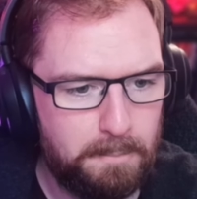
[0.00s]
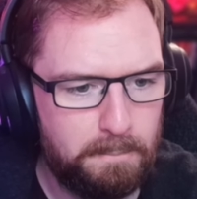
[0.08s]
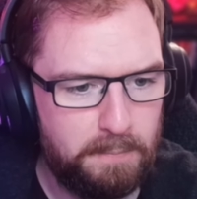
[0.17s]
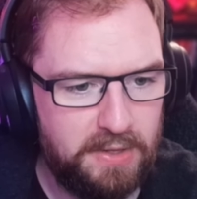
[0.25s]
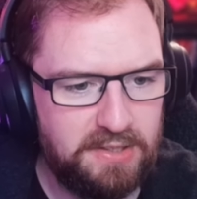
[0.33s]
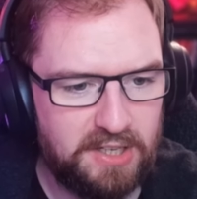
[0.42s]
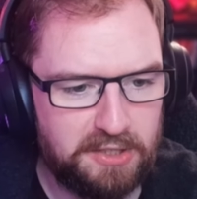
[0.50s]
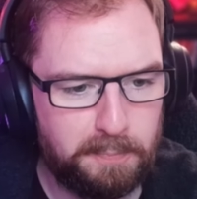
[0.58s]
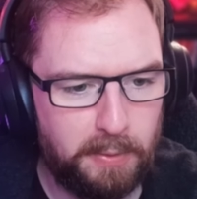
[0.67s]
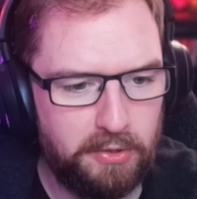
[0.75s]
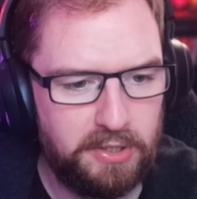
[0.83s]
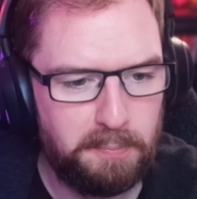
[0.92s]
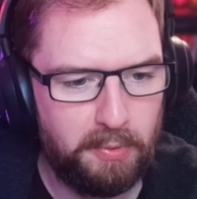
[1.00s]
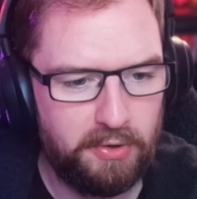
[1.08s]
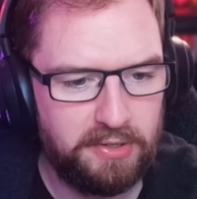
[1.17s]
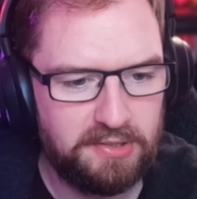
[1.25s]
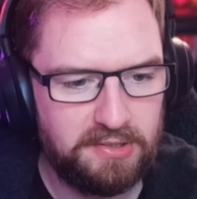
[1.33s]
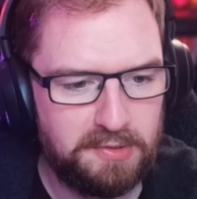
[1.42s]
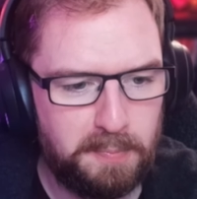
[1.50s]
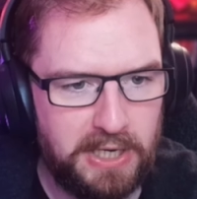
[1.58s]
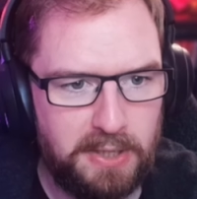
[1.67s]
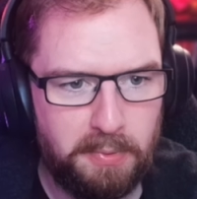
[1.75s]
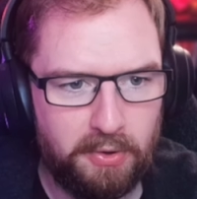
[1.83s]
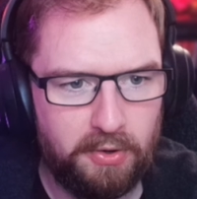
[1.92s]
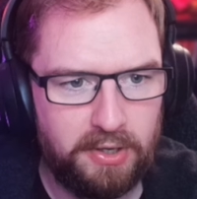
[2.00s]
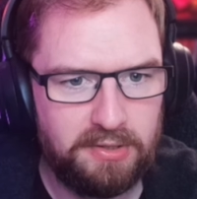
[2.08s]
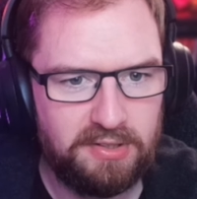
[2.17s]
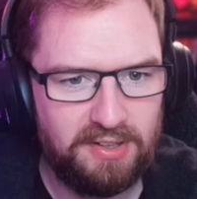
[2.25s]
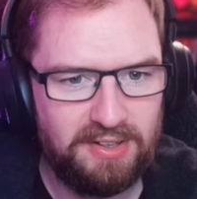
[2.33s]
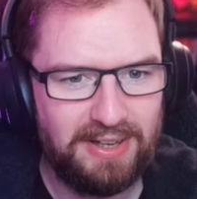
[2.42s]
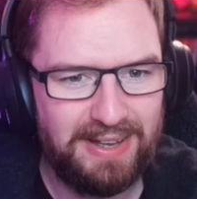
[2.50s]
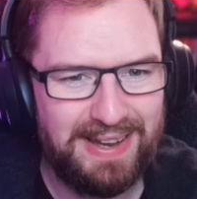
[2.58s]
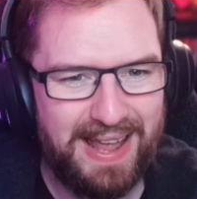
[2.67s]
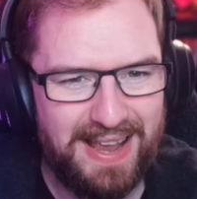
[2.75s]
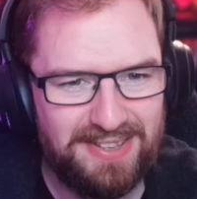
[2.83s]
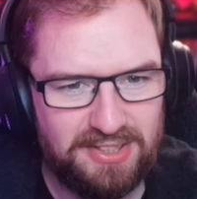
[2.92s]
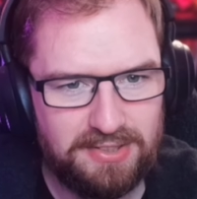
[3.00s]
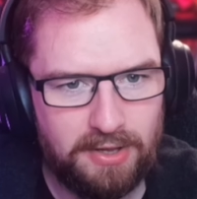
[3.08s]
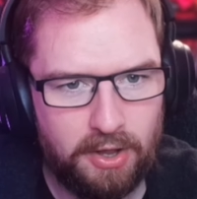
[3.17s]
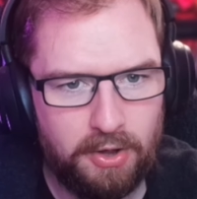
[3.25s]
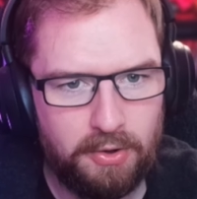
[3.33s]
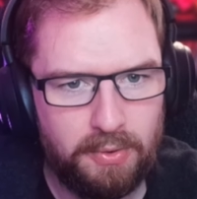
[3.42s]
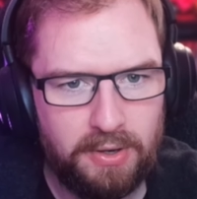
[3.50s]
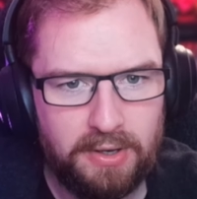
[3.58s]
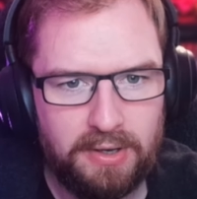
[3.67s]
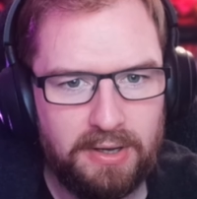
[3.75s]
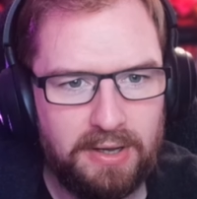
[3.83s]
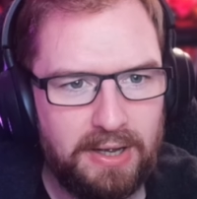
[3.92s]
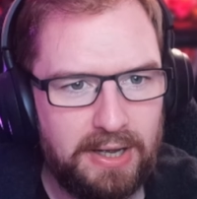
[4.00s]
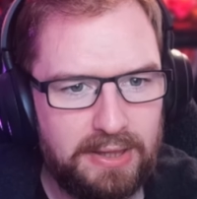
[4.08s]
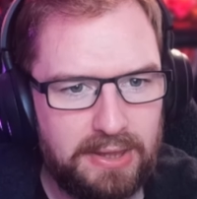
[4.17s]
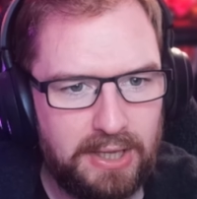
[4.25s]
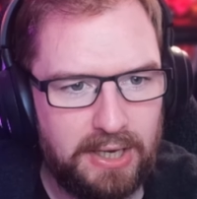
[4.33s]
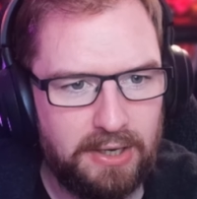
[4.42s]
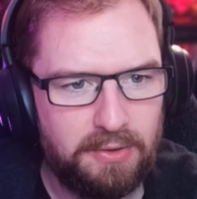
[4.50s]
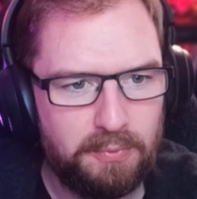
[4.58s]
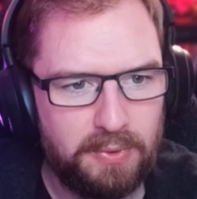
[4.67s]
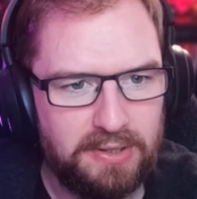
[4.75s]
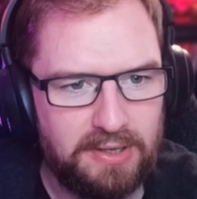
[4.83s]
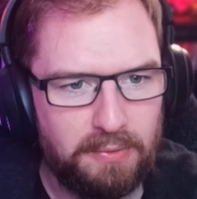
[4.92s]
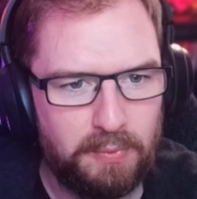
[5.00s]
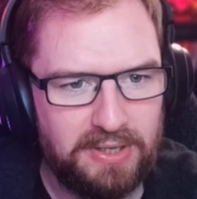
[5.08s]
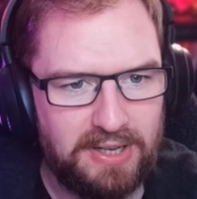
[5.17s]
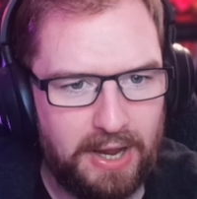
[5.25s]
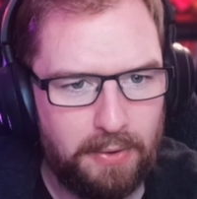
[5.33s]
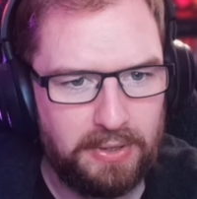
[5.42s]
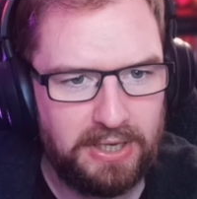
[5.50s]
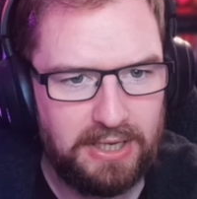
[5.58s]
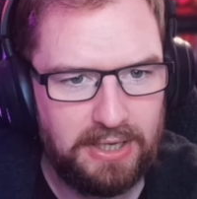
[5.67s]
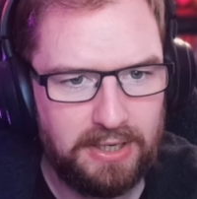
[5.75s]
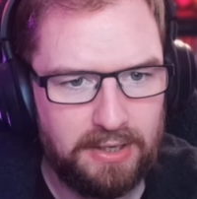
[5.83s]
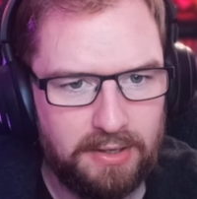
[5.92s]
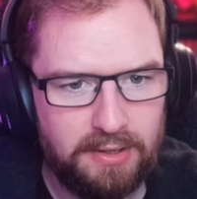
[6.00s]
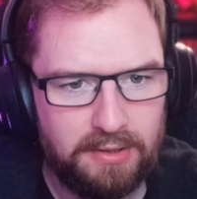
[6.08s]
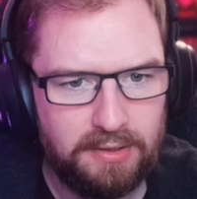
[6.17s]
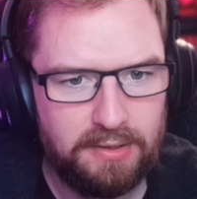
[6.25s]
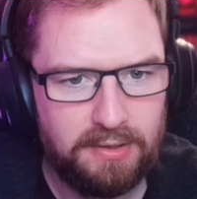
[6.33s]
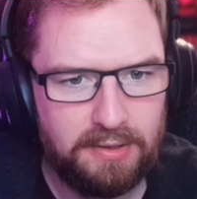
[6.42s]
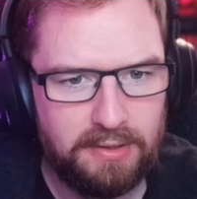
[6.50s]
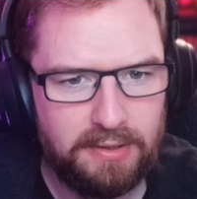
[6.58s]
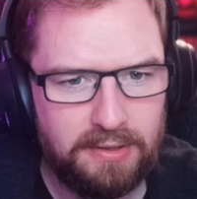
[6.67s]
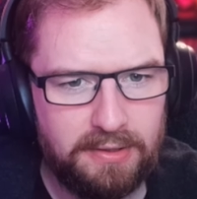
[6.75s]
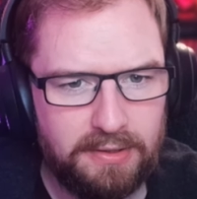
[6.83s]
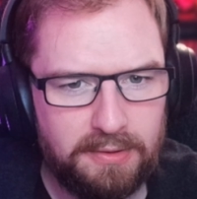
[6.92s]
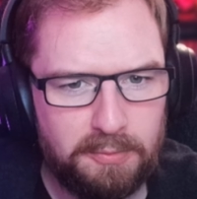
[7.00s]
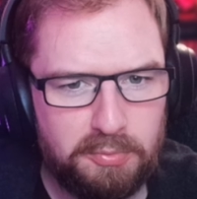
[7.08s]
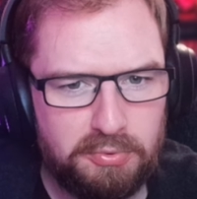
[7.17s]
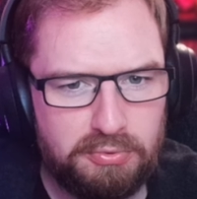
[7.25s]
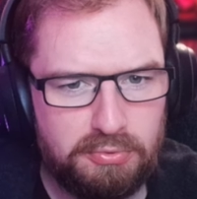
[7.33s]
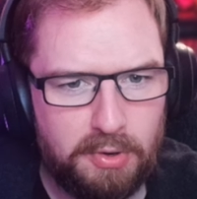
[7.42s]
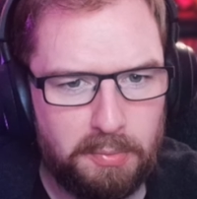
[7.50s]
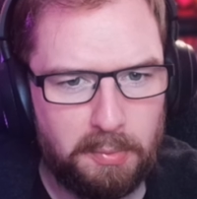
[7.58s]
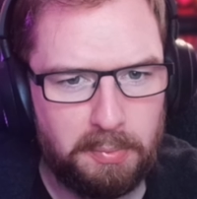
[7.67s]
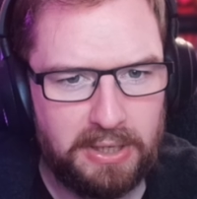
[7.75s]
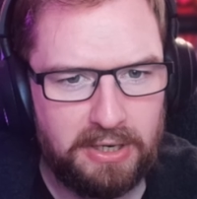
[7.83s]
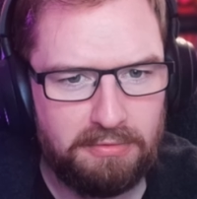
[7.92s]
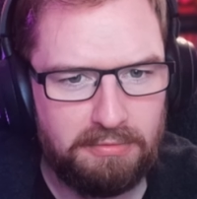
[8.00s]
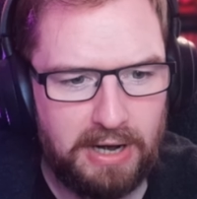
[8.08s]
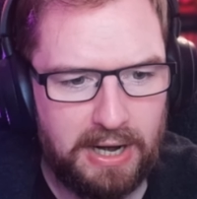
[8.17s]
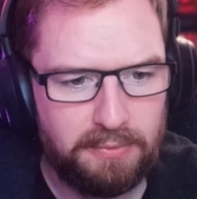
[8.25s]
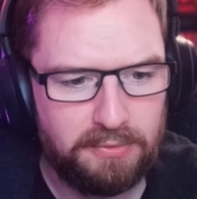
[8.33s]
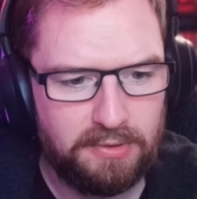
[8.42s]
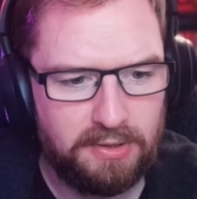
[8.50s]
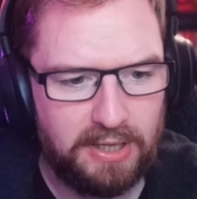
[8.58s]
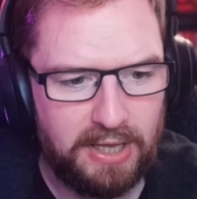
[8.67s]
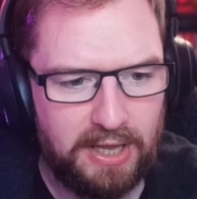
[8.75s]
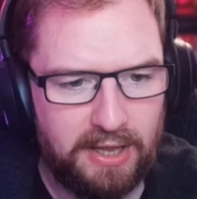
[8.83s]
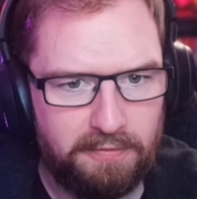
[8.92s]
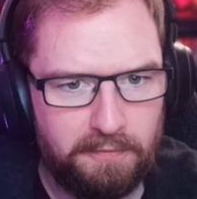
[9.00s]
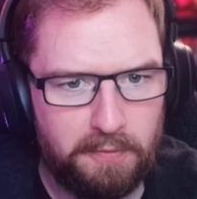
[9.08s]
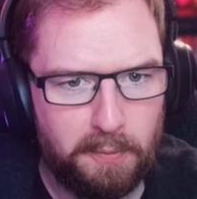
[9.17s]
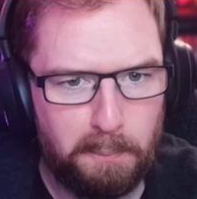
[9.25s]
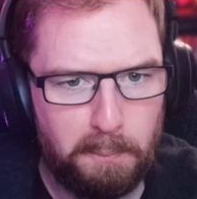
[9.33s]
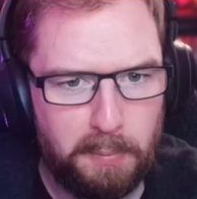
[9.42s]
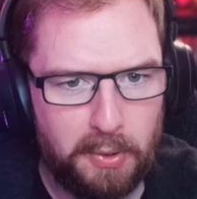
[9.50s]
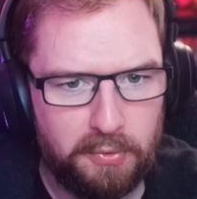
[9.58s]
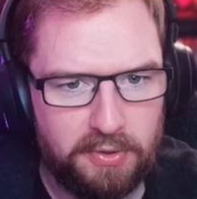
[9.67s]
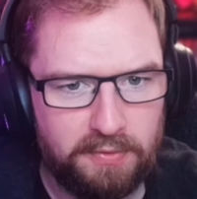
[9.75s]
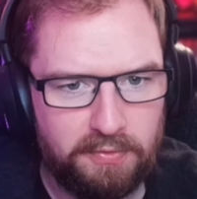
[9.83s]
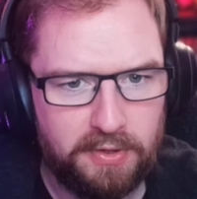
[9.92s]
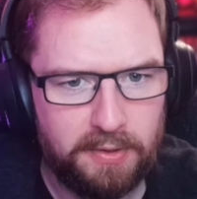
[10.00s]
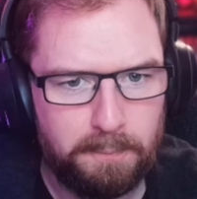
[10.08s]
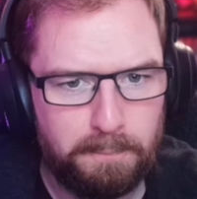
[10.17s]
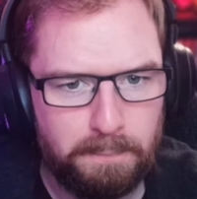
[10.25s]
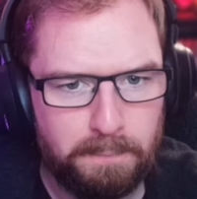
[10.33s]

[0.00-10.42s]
These explodey boys and spitty boys, less so. I think we're down here, probably around there for both of them.